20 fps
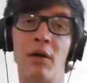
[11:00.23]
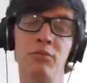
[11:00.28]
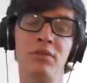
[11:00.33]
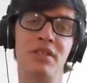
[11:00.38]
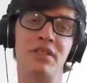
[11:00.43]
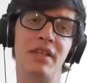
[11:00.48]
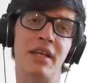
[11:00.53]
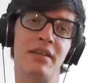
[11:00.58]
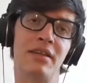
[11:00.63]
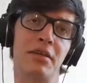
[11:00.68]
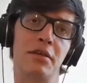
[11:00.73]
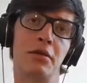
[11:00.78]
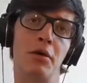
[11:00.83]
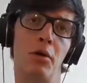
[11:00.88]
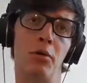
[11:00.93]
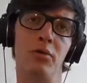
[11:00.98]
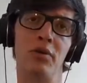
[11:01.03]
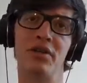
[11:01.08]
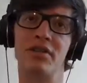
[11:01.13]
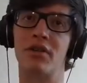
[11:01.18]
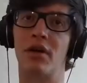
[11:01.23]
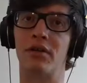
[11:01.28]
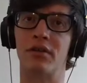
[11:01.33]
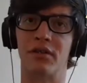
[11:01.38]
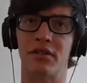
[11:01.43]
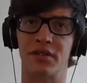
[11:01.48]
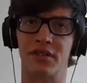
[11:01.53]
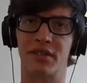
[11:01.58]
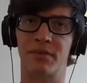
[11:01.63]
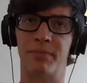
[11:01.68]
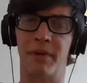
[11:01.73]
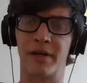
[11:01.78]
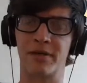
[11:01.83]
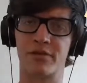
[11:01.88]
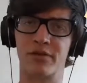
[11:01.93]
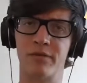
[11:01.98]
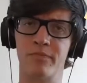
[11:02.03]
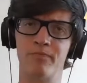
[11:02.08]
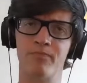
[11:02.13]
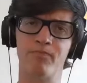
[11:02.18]
would say the Gon is on the
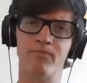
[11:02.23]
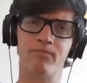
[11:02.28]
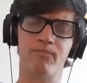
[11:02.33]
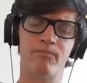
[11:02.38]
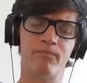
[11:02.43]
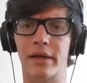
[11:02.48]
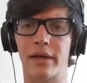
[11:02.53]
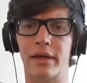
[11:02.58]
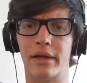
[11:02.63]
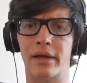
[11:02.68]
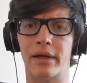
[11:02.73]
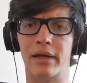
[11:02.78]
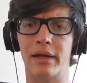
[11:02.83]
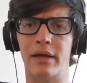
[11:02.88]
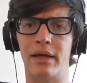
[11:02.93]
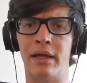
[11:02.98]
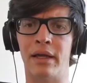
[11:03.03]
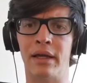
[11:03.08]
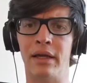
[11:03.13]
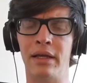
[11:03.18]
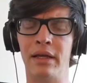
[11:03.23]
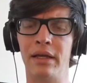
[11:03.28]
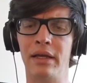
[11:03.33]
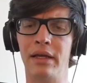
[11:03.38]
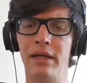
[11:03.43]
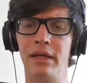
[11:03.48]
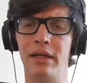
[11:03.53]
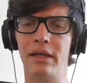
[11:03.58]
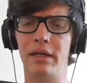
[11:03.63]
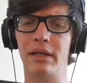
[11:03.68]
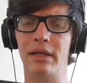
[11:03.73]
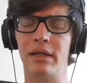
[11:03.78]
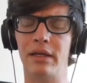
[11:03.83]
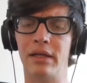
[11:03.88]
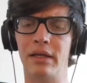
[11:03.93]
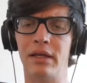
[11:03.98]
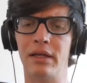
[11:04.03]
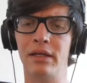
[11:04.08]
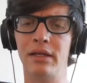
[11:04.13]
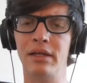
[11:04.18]
spectrum. He
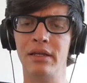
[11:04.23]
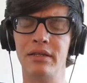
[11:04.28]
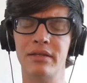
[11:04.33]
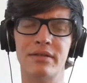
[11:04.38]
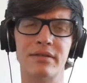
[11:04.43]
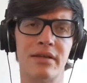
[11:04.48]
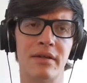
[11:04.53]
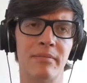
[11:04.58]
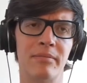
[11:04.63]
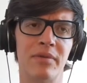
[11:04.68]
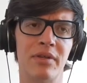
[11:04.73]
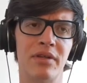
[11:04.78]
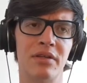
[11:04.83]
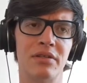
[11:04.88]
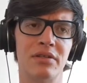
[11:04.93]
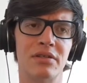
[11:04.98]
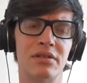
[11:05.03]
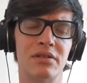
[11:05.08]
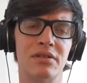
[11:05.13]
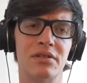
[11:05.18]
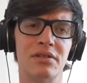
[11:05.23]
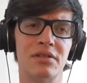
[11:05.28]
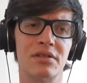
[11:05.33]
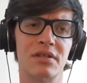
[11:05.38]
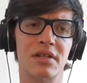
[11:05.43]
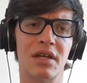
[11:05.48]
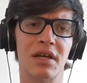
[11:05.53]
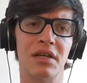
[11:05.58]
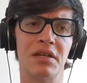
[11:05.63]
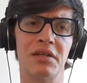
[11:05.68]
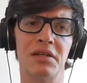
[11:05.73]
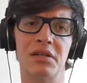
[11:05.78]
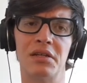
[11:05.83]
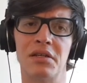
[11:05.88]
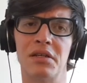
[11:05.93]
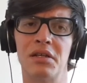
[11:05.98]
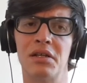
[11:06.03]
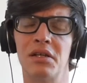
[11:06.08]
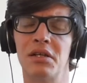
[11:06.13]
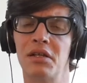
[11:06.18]
needs something to just kind of,
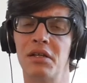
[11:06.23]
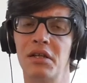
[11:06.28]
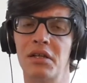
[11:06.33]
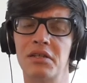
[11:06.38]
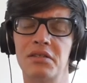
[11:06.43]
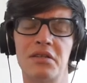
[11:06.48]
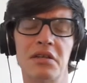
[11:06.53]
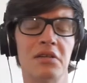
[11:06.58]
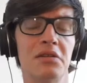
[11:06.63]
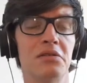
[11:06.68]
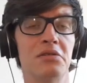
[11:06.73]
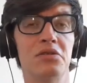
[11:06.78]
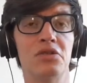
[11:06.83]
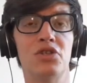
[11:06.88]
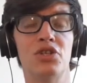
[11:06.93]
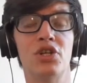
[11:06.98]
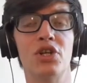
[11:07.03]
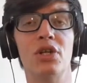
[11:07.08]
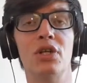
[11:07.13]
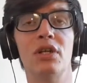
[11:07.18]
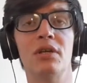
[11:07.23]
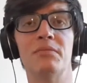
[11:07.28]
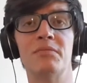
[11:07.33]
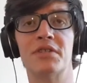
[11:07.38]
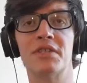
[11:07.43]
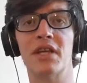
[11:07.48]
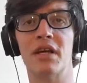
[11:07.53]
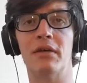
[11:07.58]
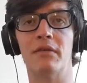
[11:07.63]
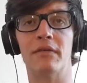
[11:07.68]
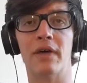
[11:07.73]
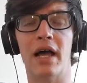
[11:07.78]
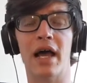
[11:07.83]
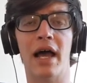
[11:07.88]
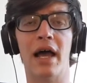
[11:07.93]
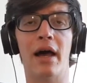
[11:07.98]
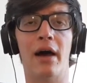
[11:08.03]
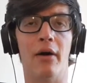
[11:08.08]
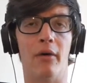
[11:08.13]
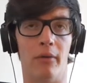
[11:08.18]
like I said, chill himself
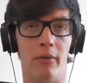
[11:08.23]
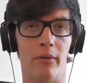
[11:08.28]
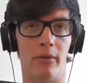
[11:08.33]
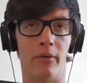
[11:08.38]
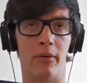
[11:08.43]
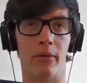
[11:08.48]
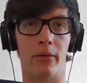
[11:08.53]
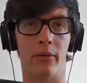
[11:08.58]
out,